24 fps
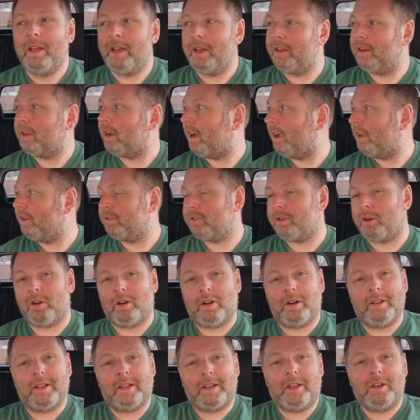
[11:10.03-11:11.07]
an ICE
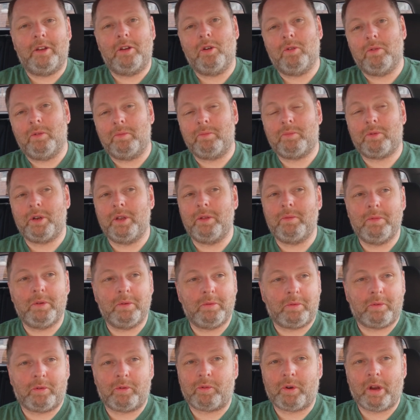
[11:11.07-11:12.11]
car that can go on
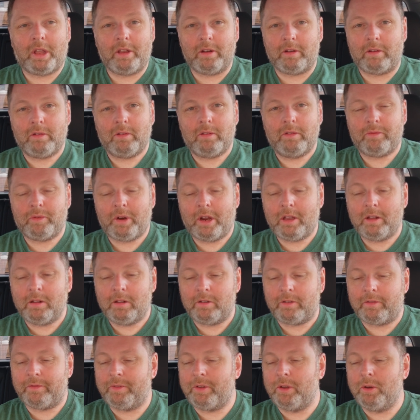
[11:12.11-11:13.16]
premium or
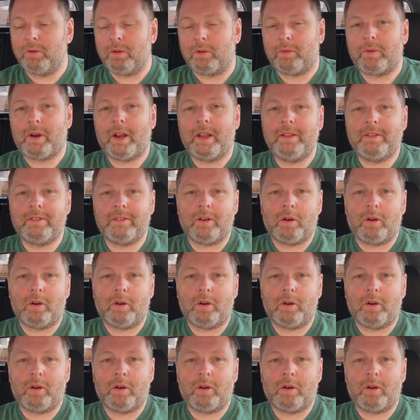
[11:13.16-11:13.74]
regular fuel, right?